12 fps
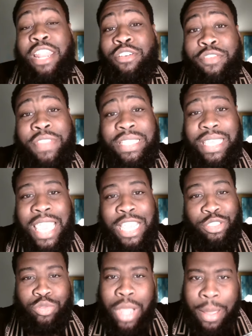I don't know if that's a
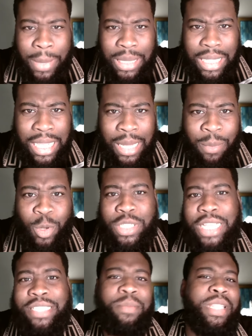K drama theme or is
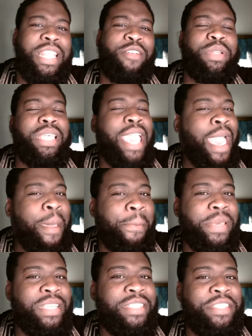that something that really
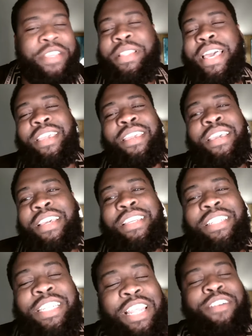happens. So, like,
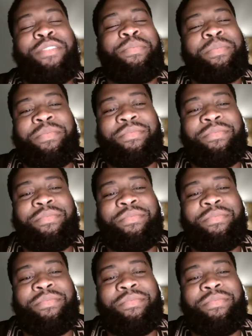you know,